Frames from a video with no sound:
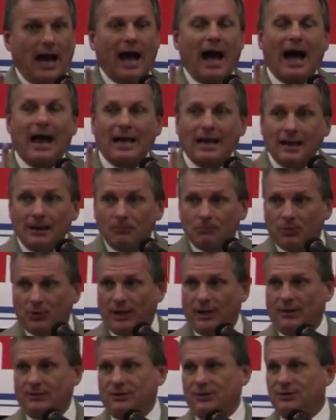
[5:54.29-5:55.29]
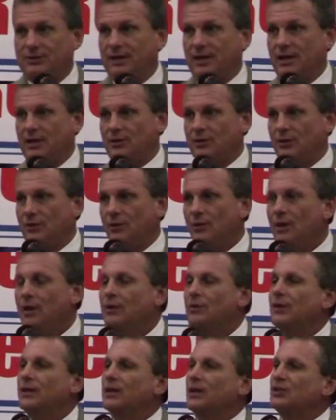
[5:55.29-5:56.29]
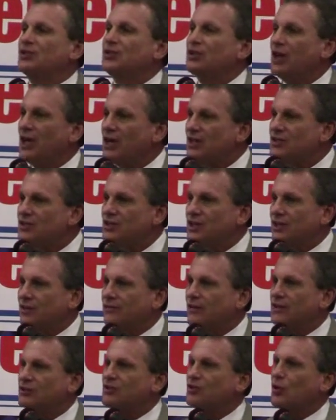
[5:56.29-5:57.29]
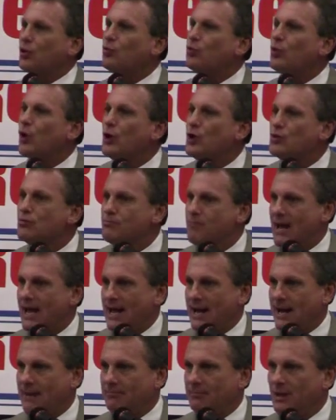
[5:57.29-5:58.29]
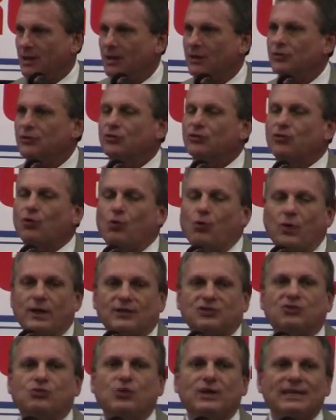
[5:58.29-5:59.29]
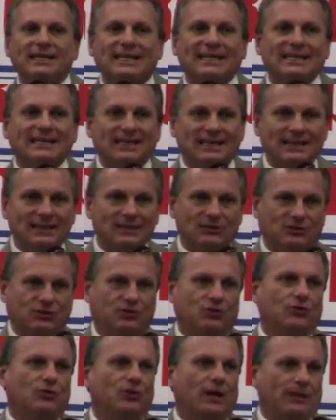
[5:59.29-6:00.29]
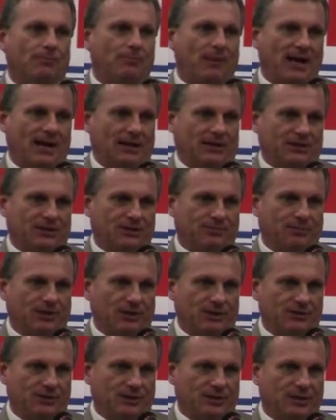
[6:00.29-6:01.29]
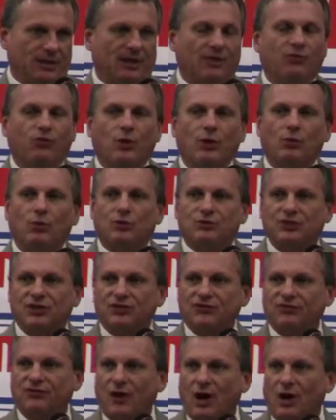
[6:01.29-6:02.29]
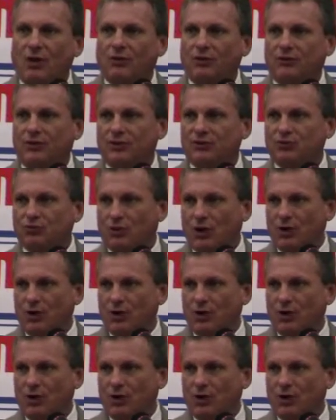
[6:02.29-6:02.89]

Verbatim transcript: I am proud to tell you that it does give us a roadmap which we can get to a balanced budget if we will just follow this